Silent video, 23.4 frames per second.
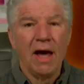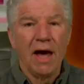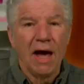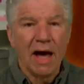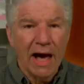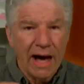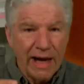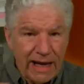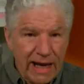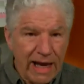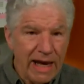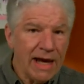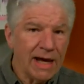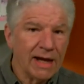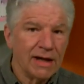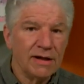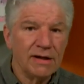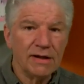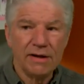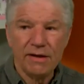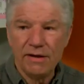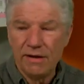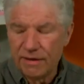I
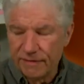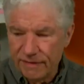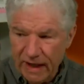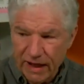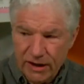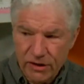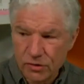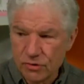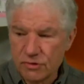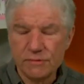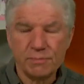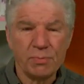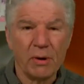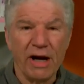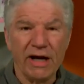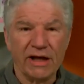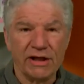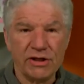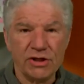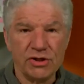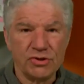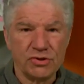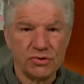handed that nurse
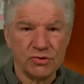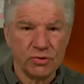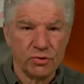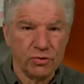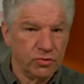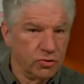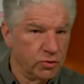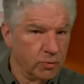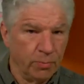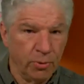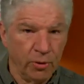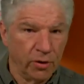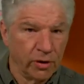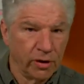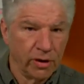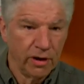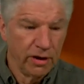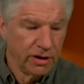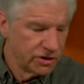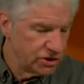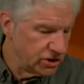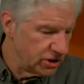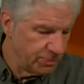practitioner your book.
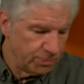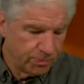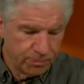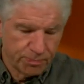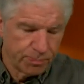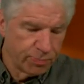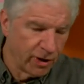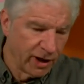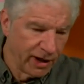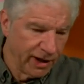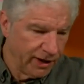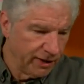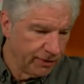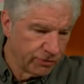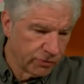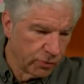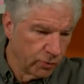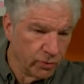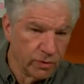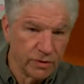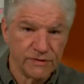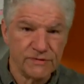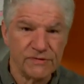She probably
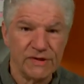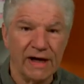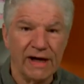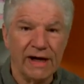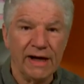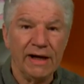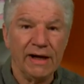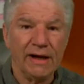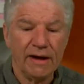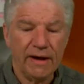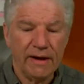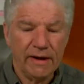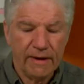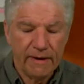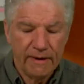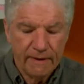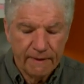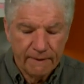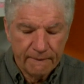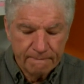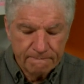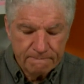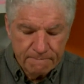threw it aside.
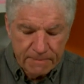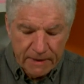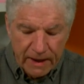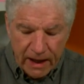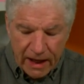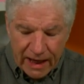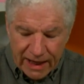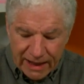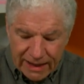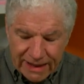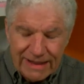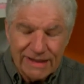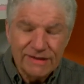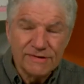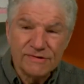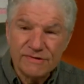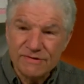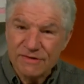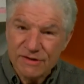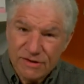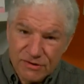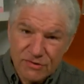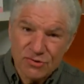And his
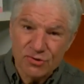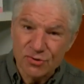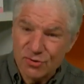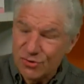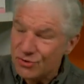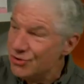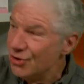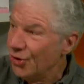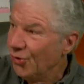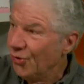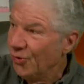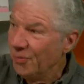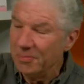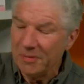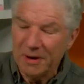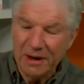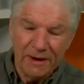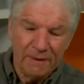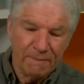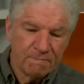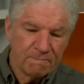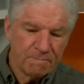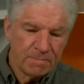sister told
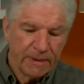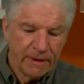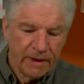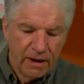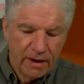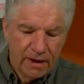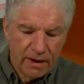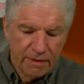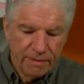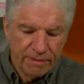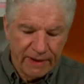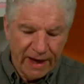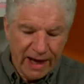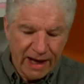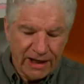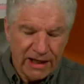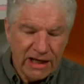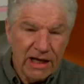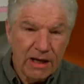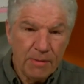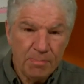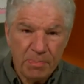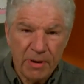me that
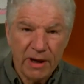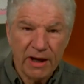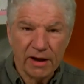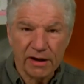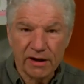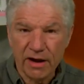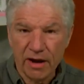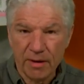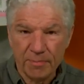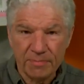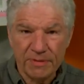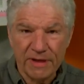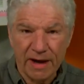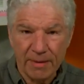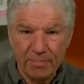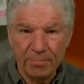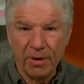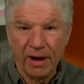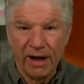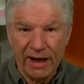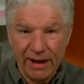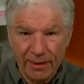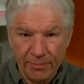he picked up that
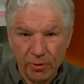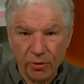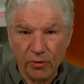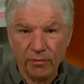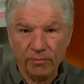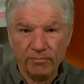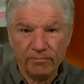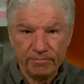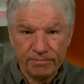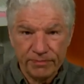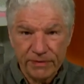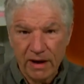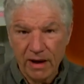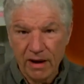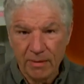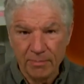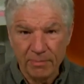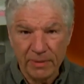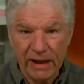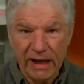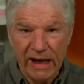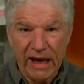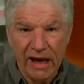Bible and
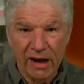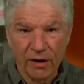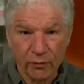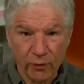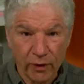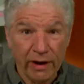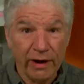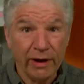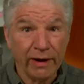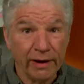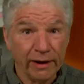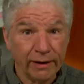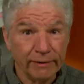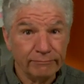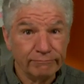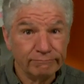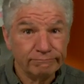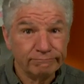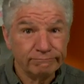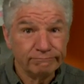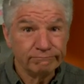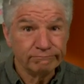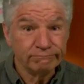began reading it.
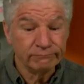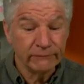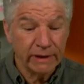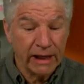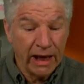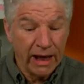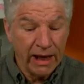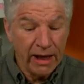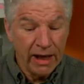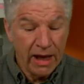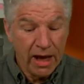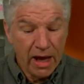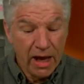Okay?